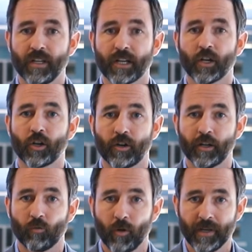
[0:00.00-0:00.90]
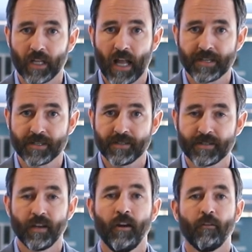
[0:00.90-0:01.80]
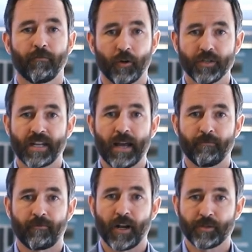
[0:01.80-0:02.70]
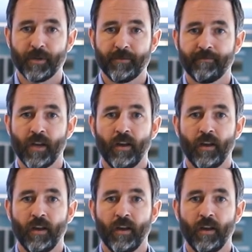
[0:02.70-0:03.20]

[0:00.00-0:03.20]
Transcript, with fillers: in concurrent enrollment classes, first-time freshmen,